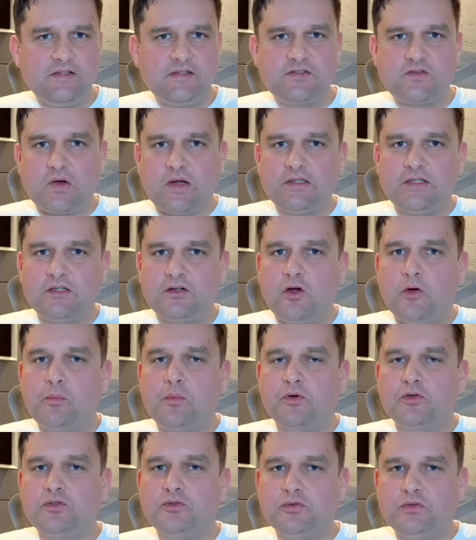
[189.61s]
It's rather
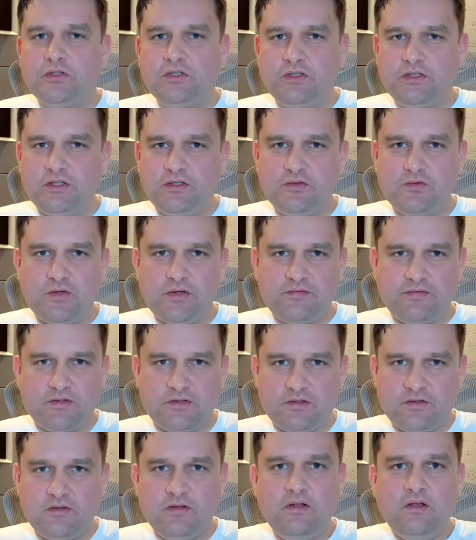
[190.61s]

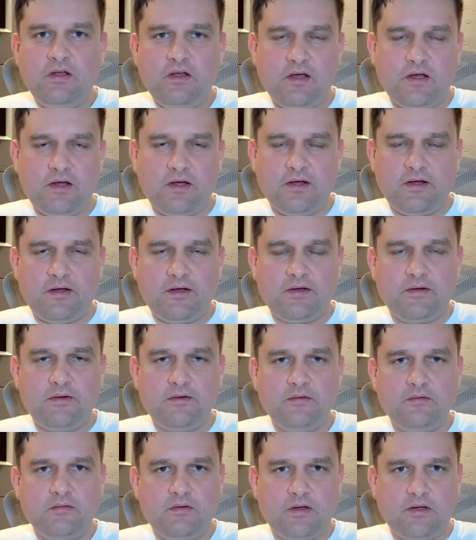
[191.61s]
opportunity-driven
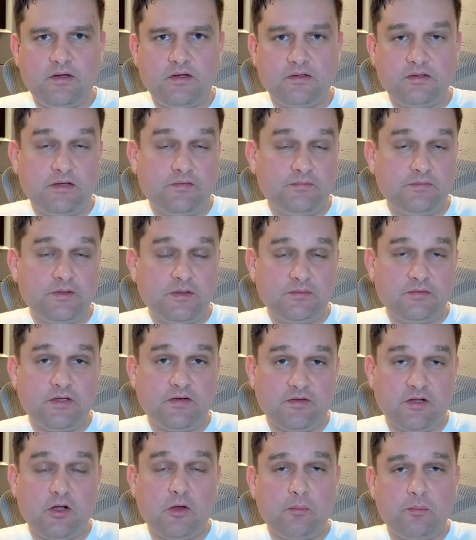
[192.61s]

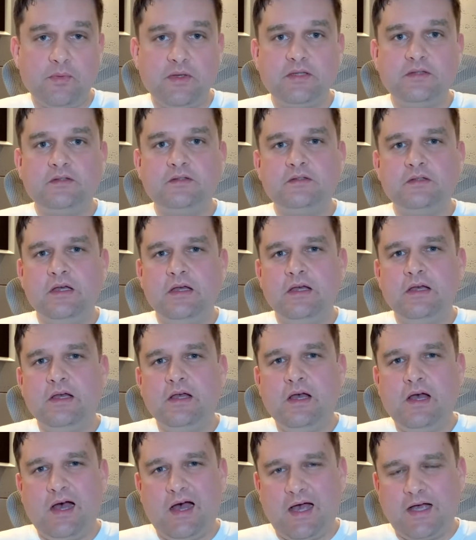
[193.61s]
development.
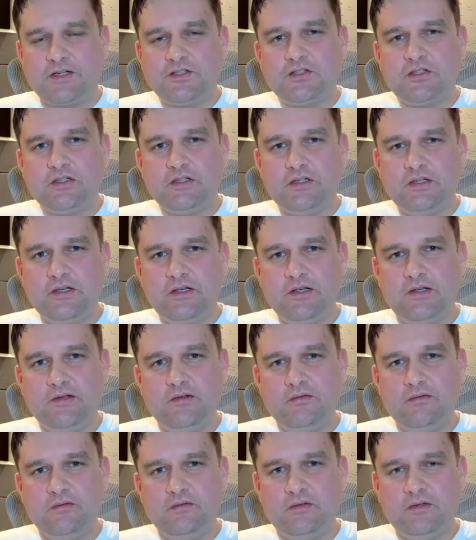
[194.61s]

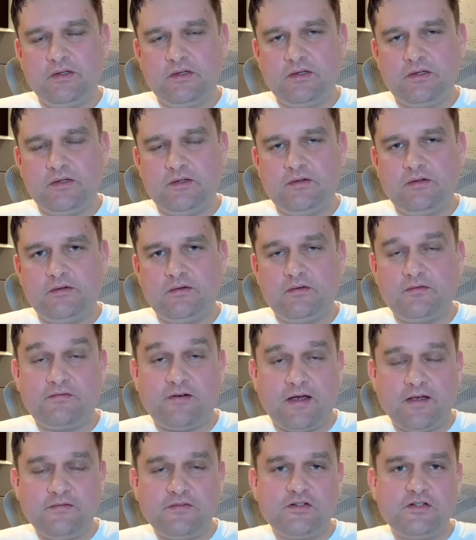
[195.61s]
Actually,
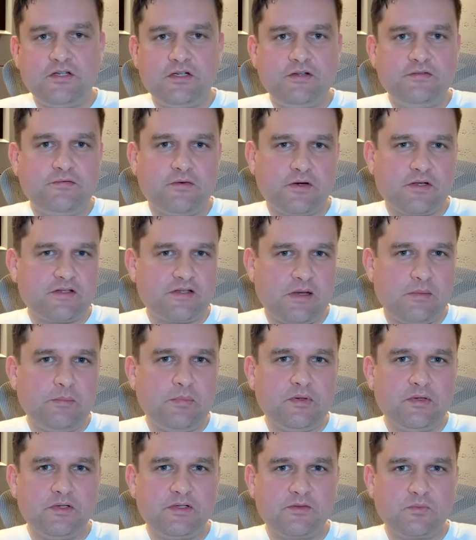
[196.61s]
5G, for
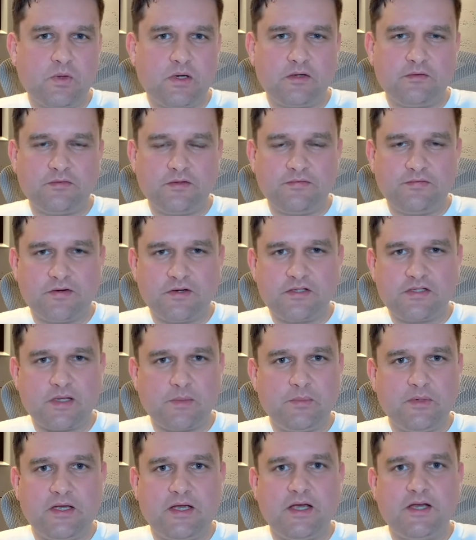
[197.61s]
example, is one of the first
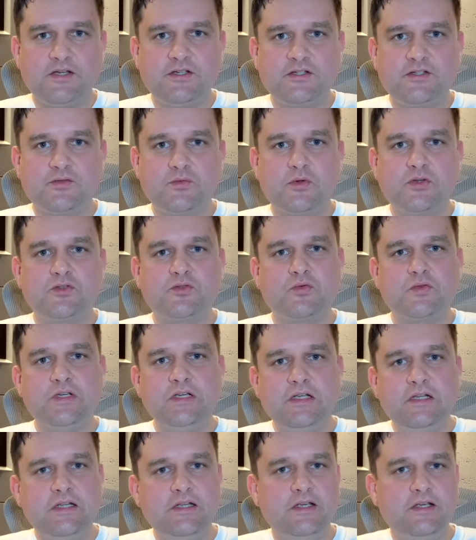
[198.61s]
applications which
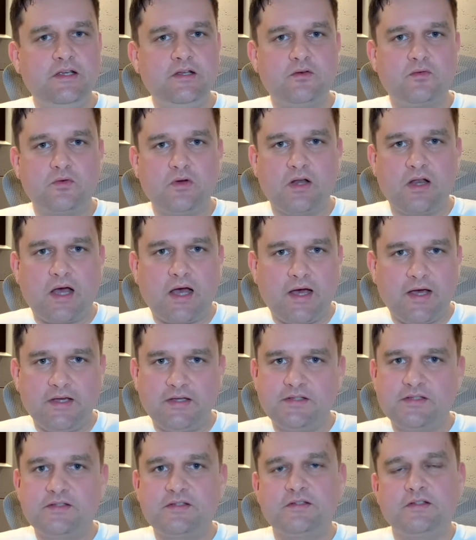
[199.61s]
really
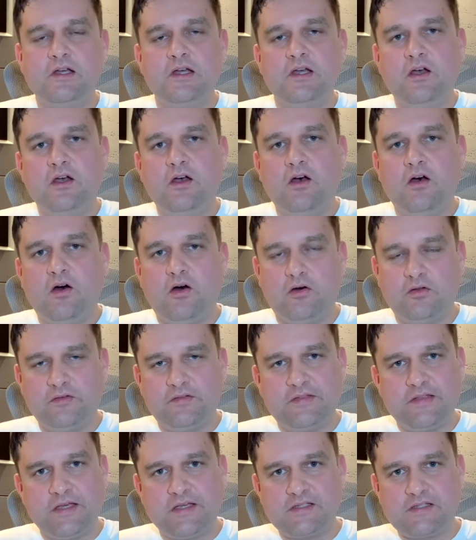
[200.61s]
relies on
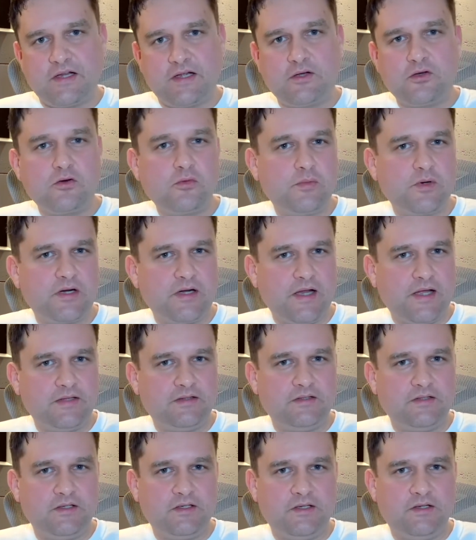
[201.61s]
things like
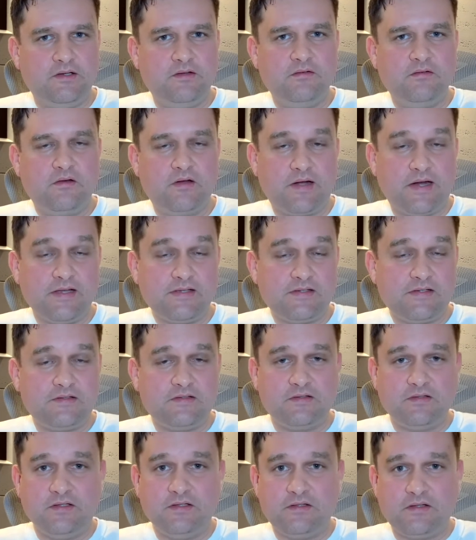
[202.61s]
Kubernetes,
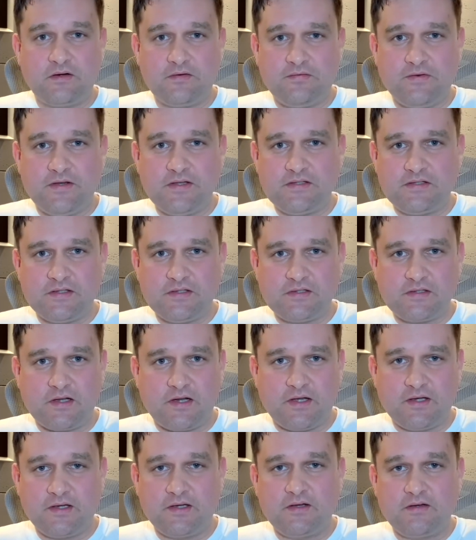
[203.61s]
REST interfaces
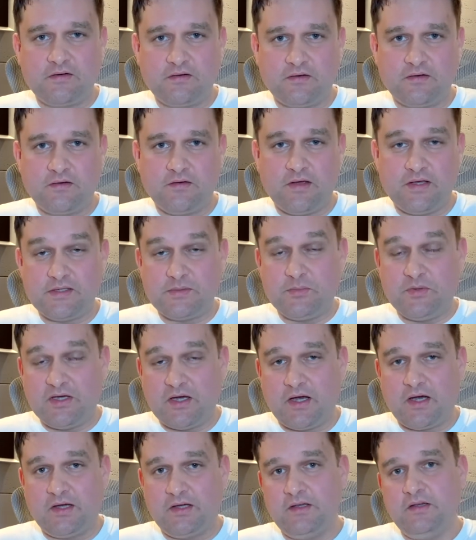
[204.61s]
like
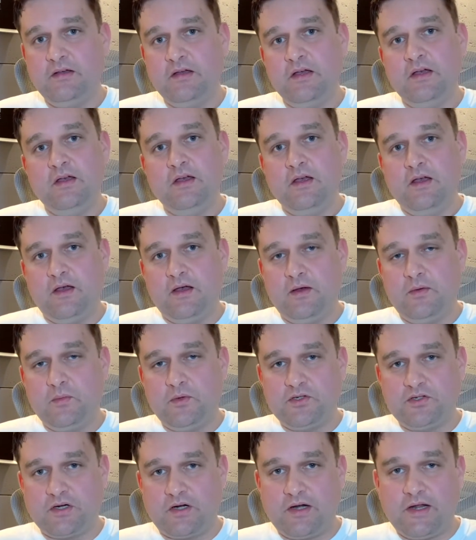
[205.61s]
SBI,
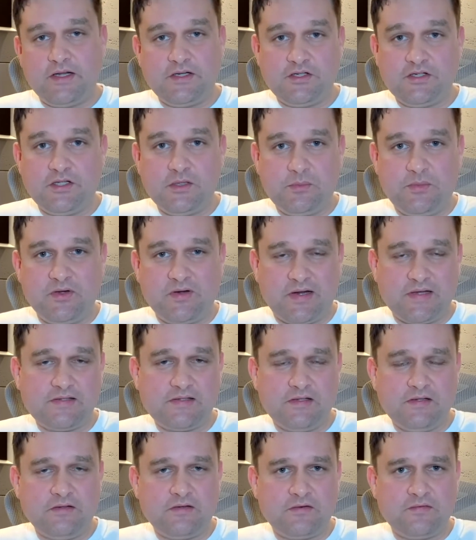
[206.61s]
which are HTTP REST
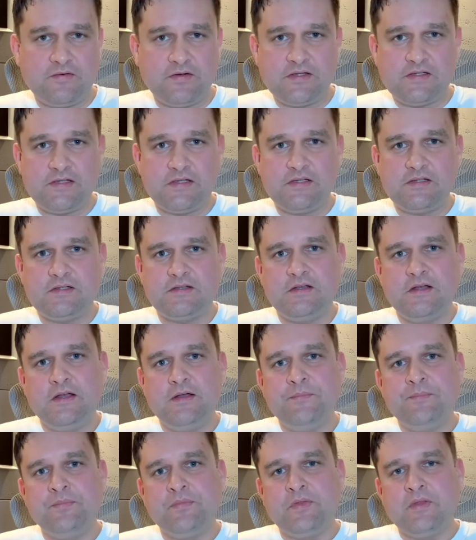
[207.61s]
interfaces.
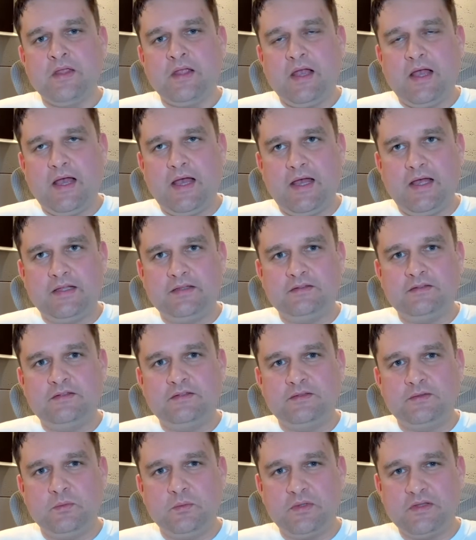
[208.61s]
And
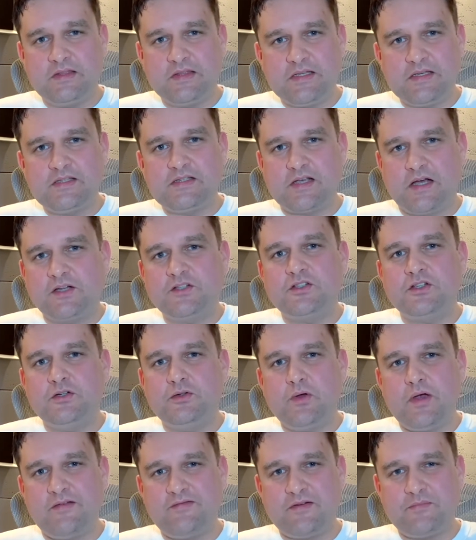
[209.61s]
with this, actually,
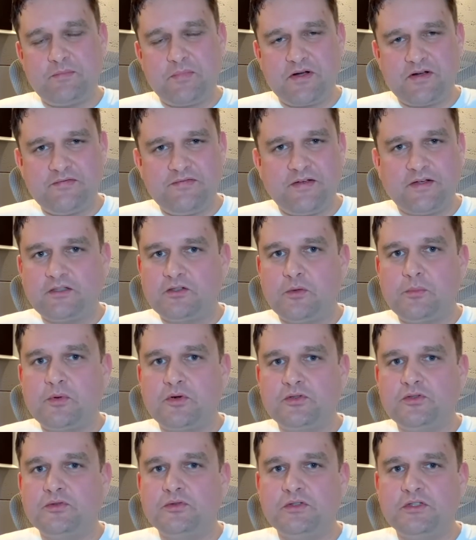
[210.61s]
you have a perfect
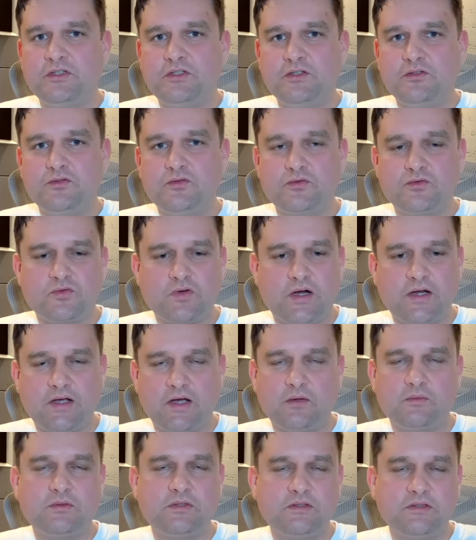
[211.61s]
opportunity to try
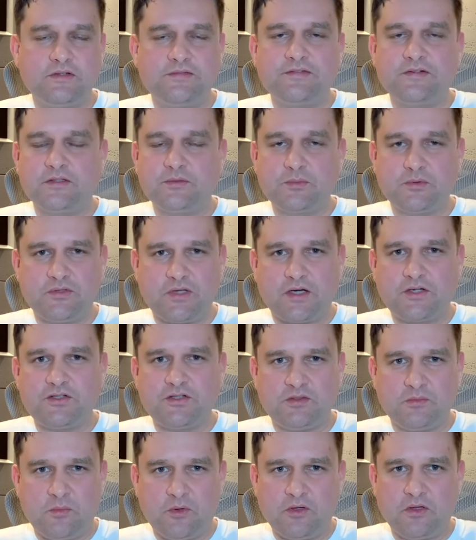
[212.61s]
out a different
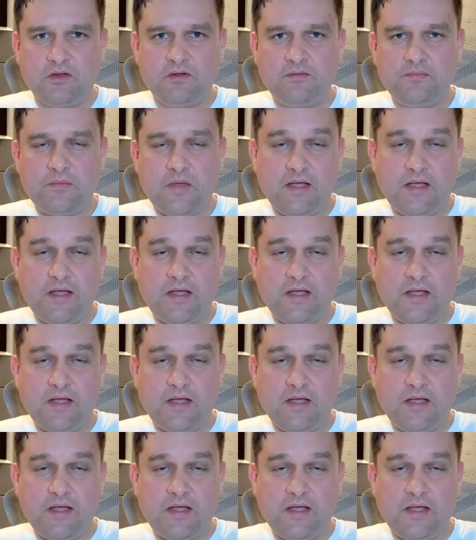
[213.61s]
production model.